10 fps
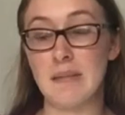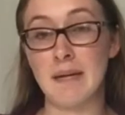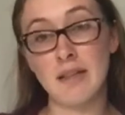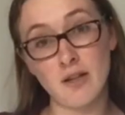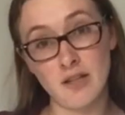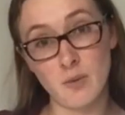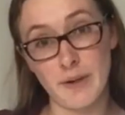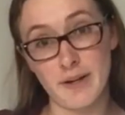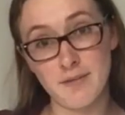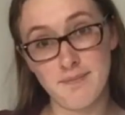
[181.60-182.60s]
it might look a little
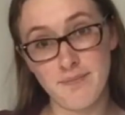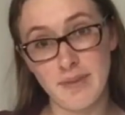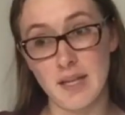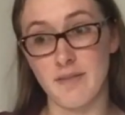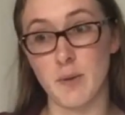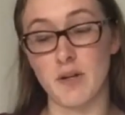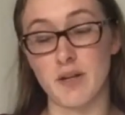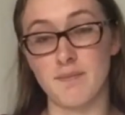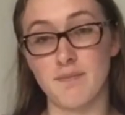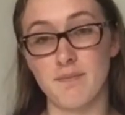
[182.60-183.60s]
weird if
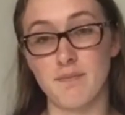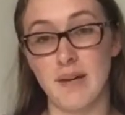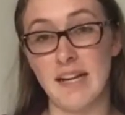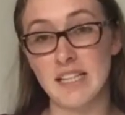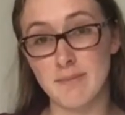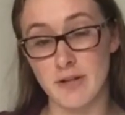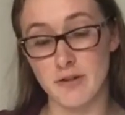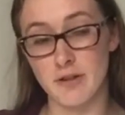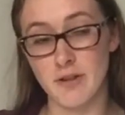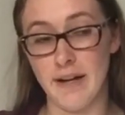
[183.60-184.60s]
you're
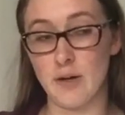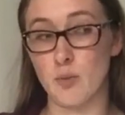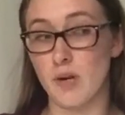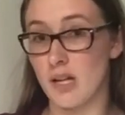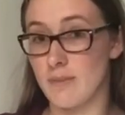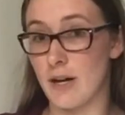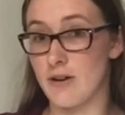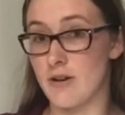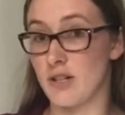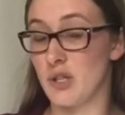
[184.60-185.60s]
asymmetrical, and it would probably be
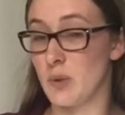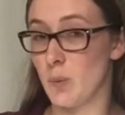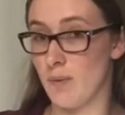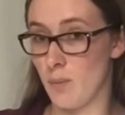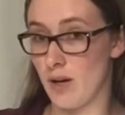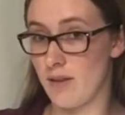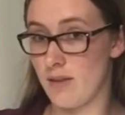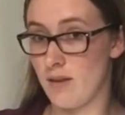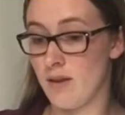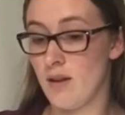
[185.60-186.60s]
harder to swim with.
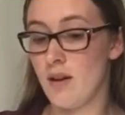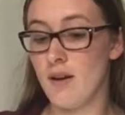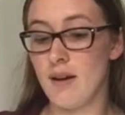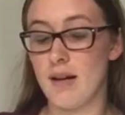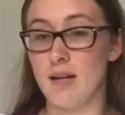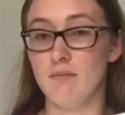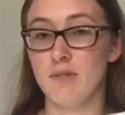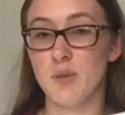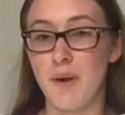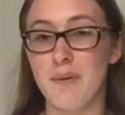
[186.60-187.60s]

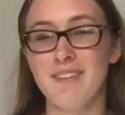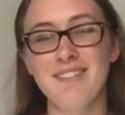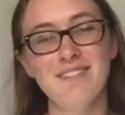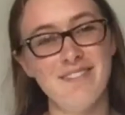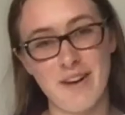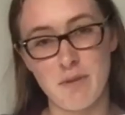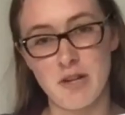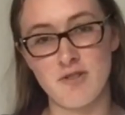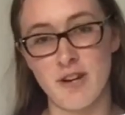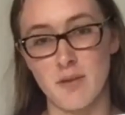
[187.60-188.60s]
So I would very
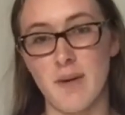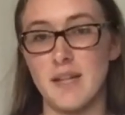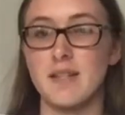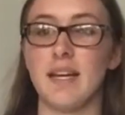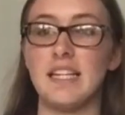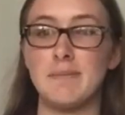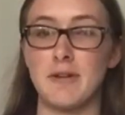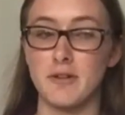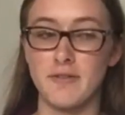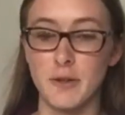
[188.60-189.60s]
much recommend a
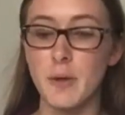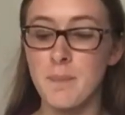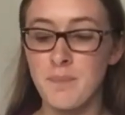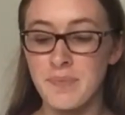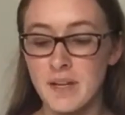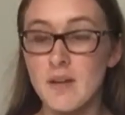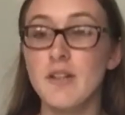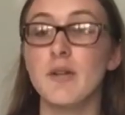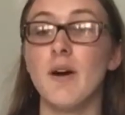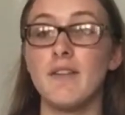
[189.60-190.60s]
symmetrical fluke.
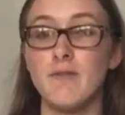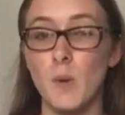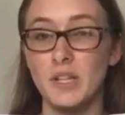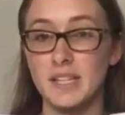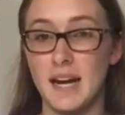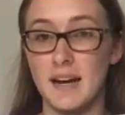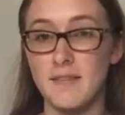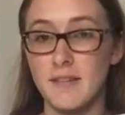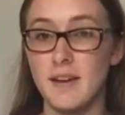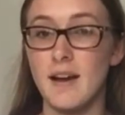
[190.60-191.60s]
So go ahead and fold this in half,
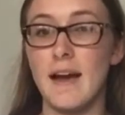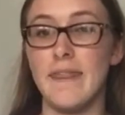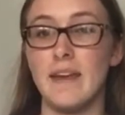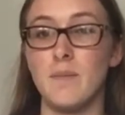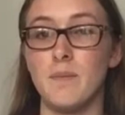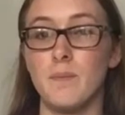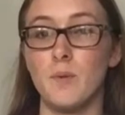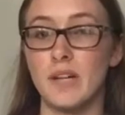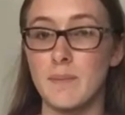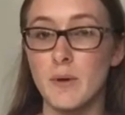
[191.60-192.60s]
and then
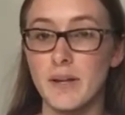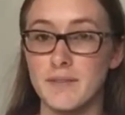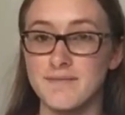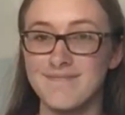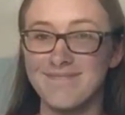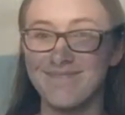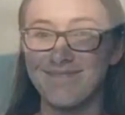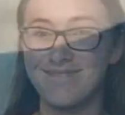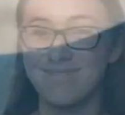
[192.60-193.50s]
we'll keep going. To